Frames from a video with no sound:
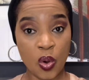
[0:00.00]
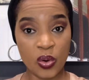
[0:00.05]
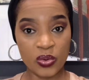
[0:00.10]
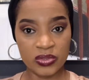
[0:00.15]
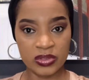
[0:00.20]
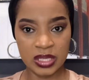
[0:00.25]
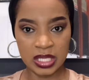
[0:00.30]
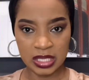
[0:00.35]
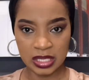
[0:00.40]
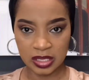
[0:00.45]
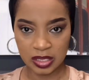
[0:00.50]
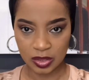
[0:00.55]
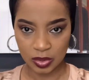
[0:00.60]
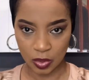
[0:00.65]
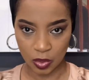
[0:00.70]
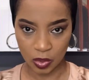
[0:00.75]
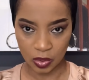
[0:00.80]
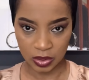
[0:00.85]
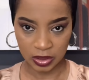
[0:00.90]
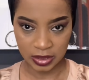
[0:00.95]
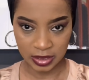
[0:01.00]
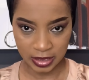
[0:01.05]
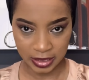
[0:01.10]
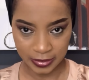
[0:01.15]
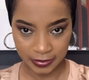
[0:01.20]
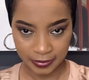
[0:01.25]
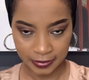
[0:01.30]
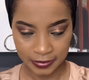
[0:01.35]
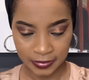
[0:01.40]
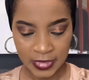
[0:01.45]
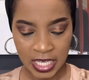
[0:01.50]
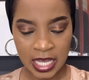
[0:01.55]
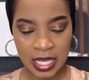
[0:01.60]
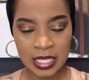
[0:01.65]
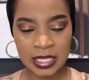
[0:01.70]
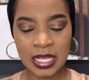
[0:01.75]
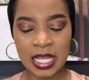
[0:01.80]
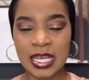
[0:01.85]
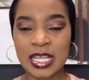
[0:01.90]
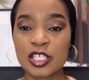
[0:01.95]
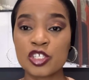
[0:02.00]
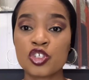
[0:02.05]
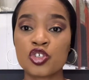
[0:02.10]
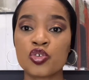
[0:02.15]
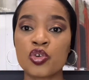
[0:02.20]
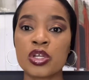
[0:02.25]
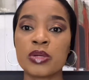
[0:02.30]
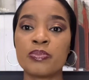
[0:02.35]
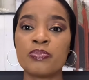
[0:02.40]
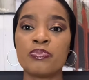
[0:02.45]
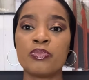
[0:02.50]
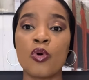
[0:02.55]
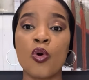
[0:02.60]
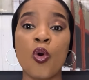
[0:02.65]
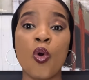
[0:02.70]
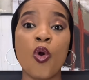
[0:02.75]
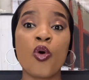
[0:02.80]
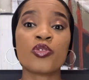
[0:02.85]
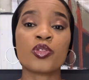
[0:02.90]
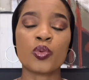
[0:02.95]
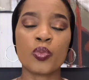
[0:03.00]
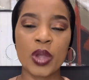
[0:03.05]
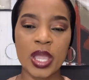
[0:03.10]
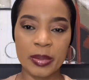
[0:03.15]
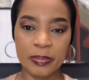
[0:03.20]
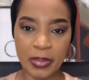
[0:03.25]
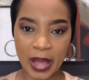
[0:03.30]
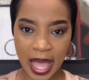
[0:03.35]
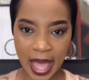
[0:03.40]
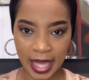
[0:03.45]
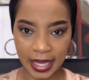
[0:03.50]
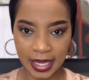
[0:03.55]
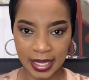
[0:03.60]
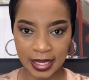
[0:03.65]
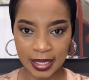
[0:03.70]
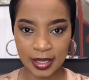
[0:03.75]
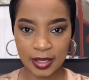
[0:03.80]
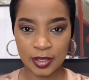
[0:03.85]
on these songs. Now let's trace all the way back